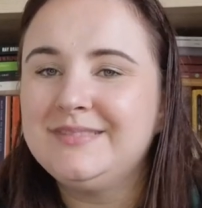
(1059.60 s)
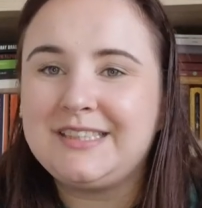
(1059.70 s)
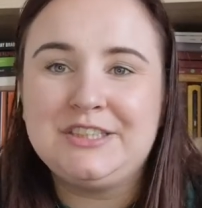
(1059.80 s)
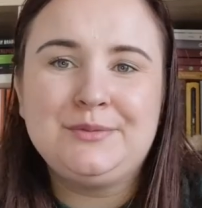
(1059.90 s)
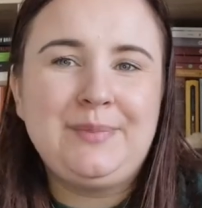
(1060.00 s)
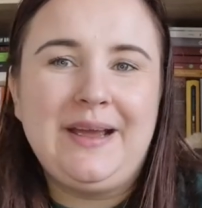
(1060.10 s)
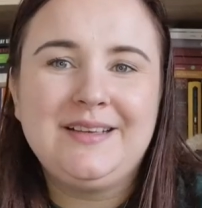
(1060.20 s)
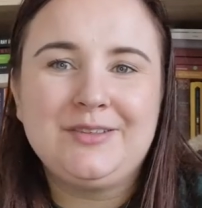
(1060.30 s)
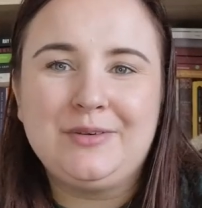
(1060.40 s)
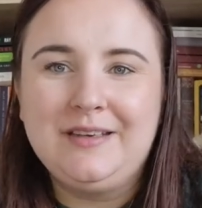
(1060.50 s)

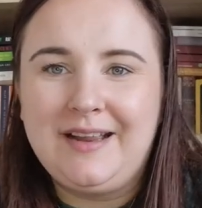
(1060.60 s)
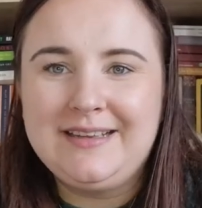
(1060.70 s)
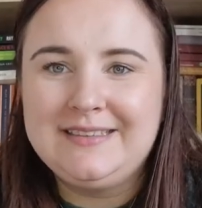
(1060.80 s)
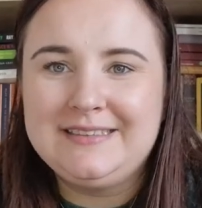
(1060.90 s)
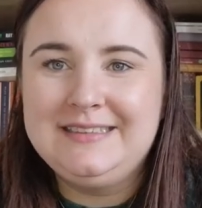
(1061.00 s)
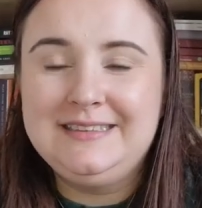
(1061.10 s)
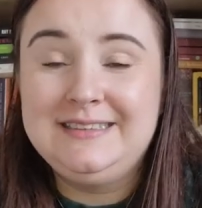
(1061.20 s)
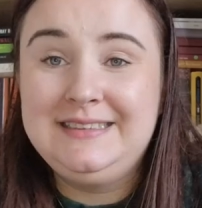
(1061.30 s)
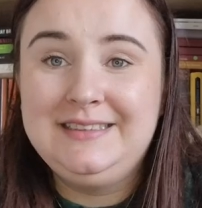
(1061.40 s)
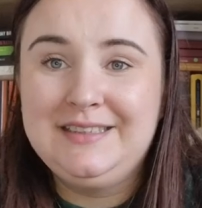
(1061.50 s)
respect or like the
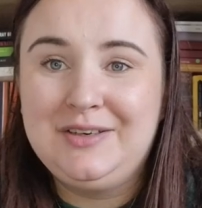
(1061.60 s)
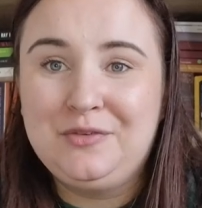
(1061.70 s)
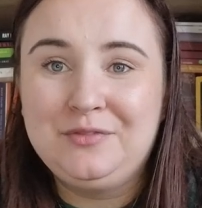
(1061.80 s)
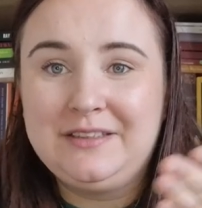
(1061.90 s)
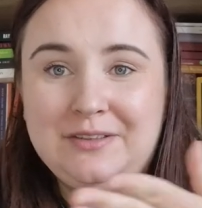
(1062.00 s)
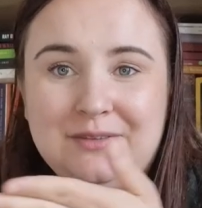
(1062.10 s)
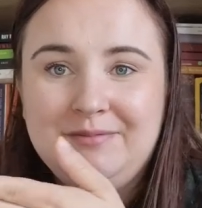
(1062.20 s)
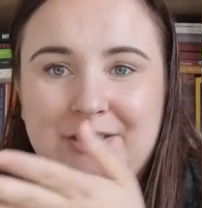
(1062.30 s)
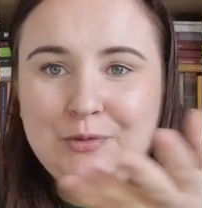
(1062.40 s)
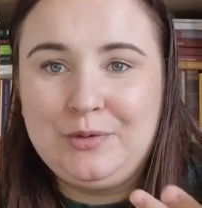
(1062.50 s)
city of that
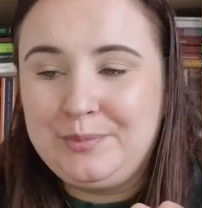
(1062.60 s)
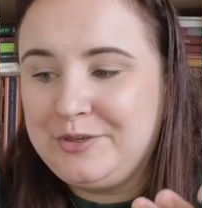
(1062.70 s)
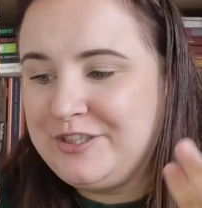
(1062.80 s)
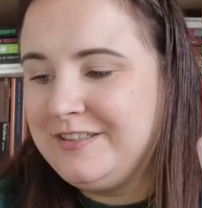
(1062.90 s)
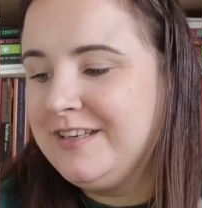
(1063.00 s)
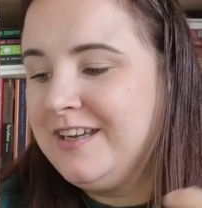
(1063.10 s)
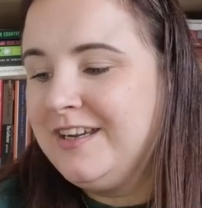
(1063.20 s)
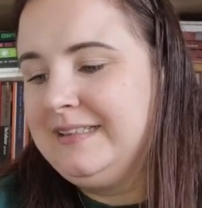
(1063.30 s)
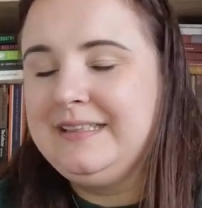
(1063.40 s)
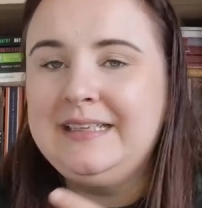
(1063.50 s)
other person.
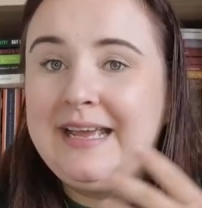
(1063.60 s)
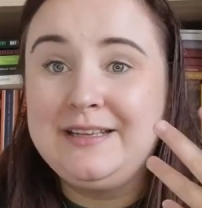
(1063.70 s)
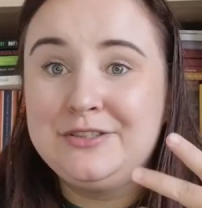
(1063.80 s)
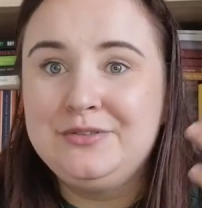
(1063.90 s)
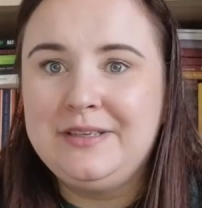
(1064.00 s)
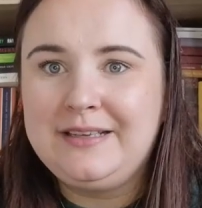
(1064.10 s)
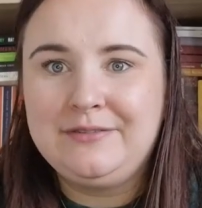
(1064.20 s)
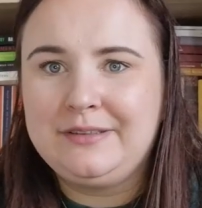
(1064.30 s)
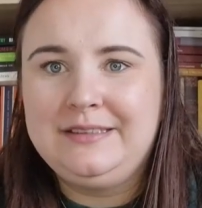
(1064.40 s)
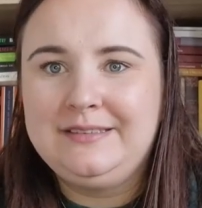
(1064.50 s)
And they had to do that
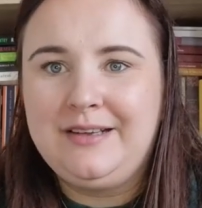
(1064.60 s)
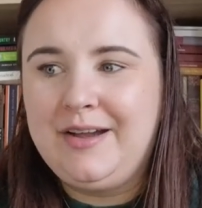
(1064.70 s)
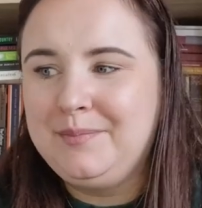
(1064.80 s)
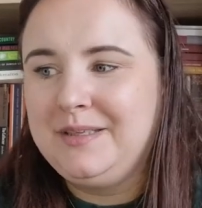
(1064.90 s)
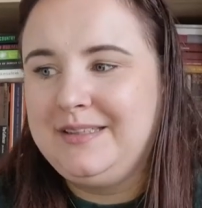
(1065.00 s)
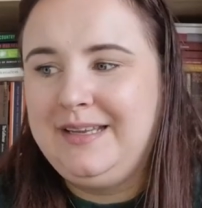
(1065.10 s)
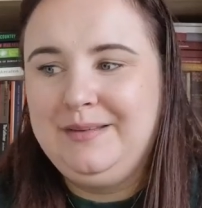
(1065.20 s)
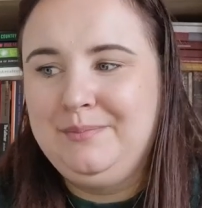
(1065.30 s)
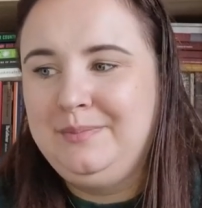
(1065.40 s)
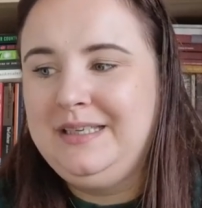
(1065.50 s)
every time that
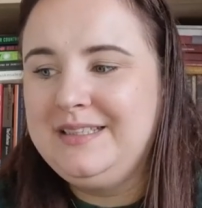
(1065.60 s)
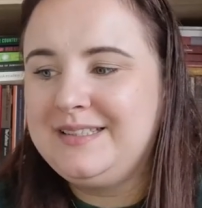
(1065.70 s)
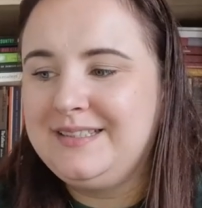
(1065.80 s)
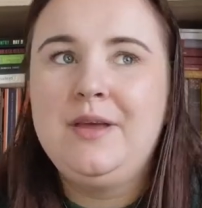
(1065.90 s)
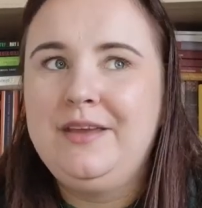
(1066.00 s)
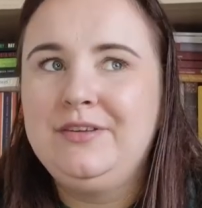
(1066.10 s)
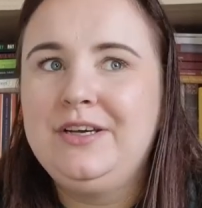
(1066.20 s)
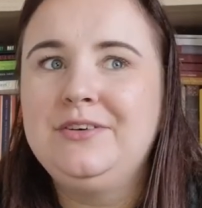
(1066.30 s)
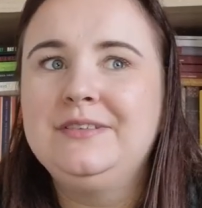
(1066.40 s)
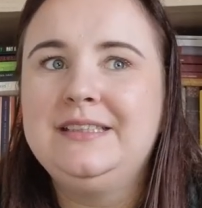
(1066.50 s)
they meet, even
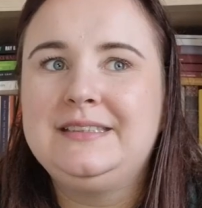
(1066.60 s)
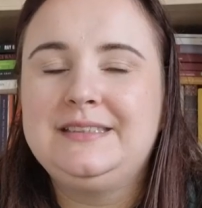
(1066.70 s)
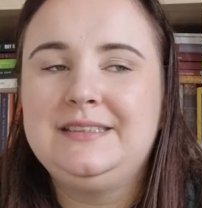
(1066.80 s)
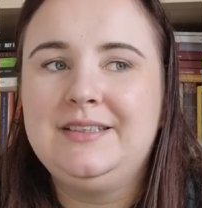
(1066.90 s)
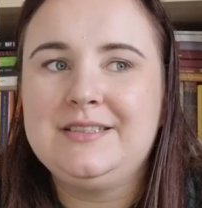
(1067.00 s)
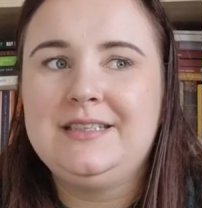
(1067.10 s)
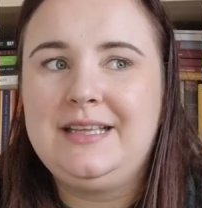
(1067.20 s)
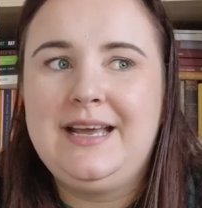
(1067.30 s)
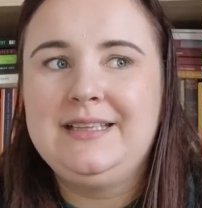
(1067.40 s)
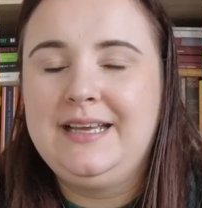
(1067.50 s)
though this doesn't
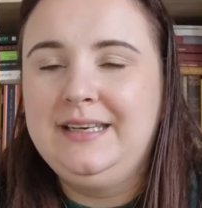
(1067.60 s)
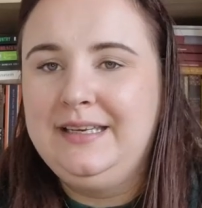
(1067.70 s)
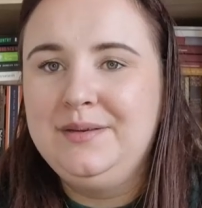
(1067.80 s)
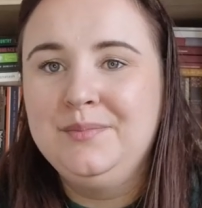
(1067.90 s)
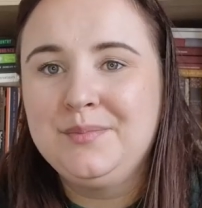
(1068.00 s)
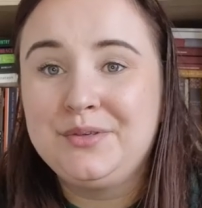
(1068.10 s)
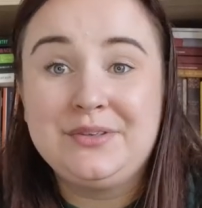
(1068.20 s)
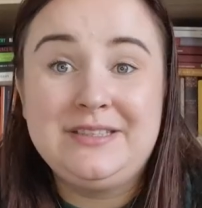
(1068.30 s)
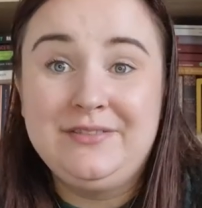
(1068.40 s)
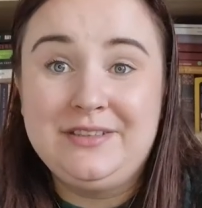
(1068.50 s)
add any
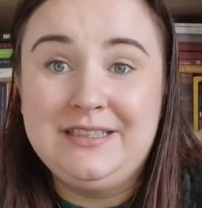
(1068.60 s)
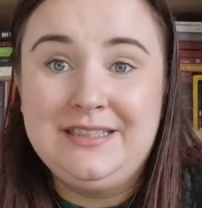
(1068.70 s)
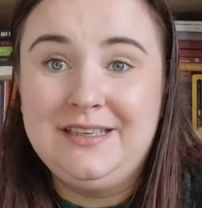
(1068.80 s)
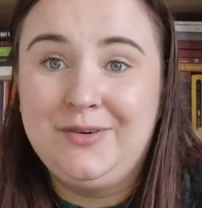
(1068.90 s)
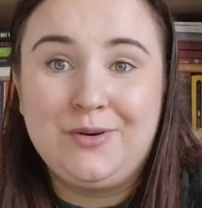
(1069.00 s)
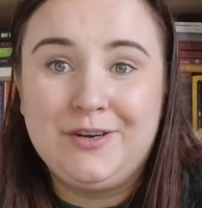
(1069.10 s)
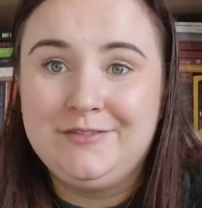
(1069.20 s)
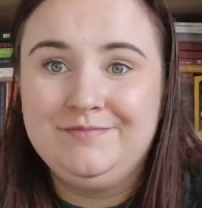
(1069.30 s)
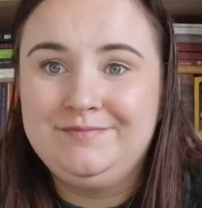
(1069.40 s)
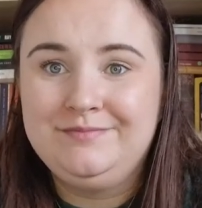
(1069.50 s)
productivity
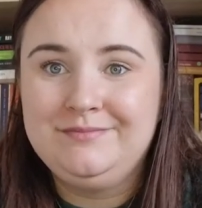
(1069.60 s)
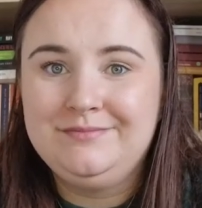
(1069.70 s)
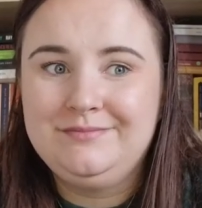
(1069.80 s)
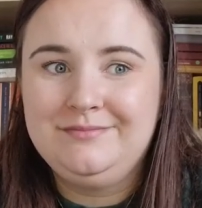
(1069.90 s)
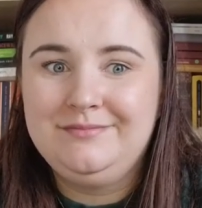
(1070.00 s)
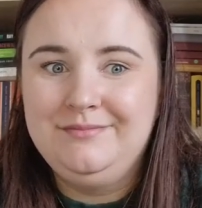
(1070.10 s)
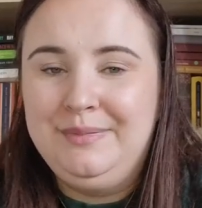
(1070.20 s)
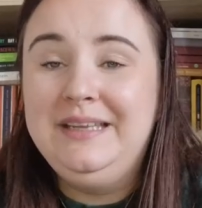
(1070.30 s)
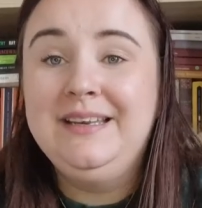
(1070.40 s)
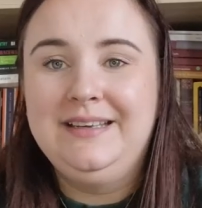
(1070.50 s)
or
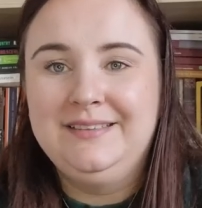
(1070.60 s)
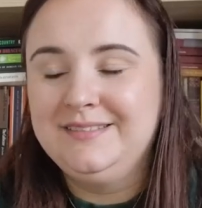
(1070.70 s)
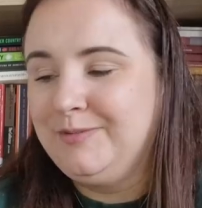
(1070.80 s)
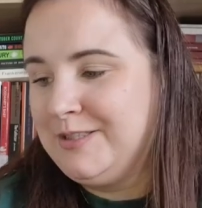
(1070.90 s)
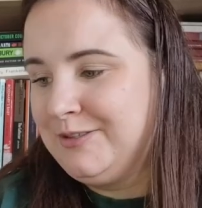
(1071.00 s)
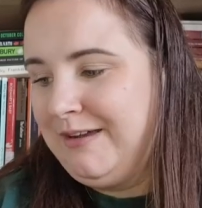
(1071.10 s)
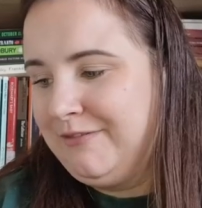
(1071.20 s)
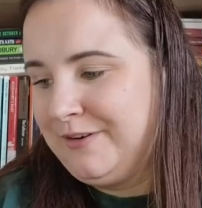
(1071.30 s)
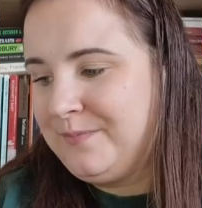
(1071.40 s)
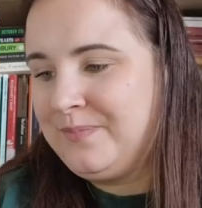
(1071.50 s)
meaning
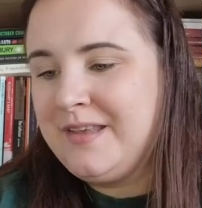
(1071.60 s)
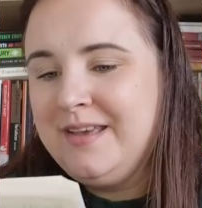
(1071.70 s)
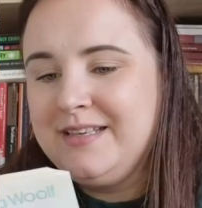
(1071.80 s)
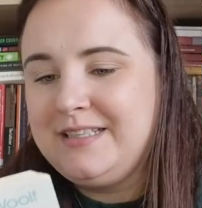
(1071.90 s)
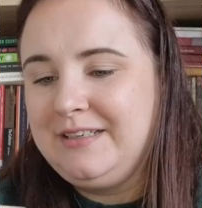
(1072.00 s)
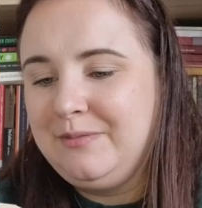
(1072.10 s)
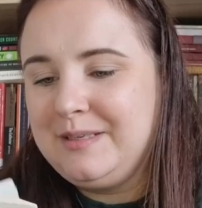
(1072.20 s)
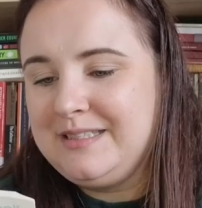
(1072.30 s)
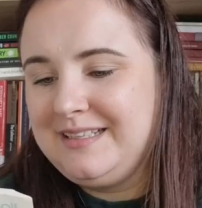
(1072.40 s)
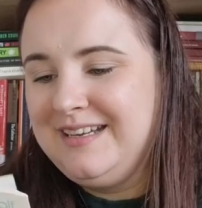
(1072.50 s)
whatsoever. So that
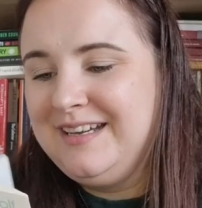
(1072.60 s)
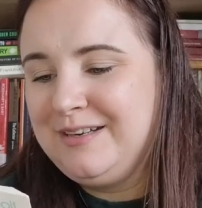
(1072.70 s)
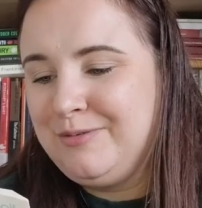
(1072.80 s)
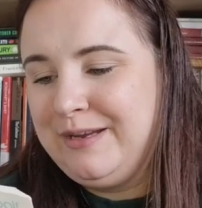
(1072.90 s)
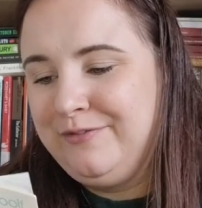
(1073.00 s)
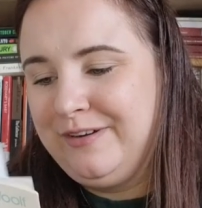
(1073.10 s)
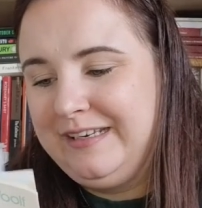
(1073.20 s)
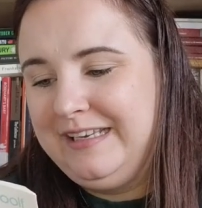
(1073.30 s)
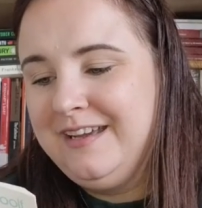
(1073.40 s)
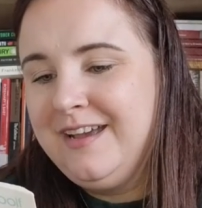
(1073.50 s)
was quite
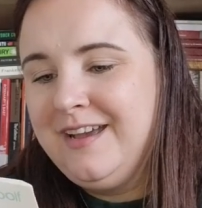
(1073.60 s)
funny.